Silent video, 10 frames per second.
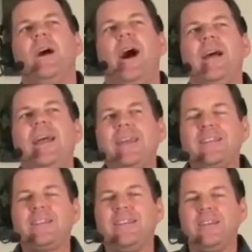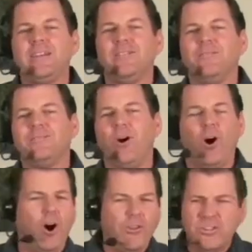I like to think of
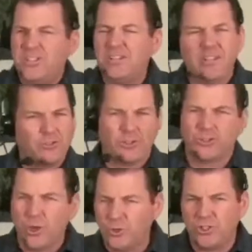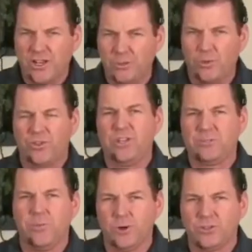all the details associated with
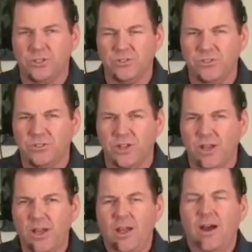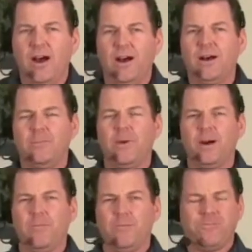these motions
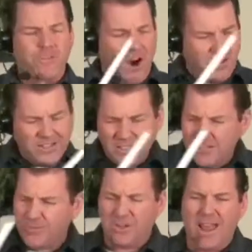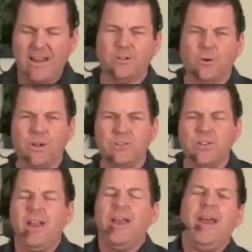fall into different categories.
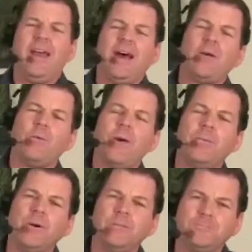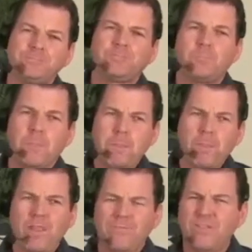And I remember
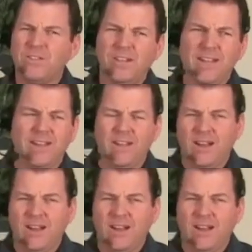vividly,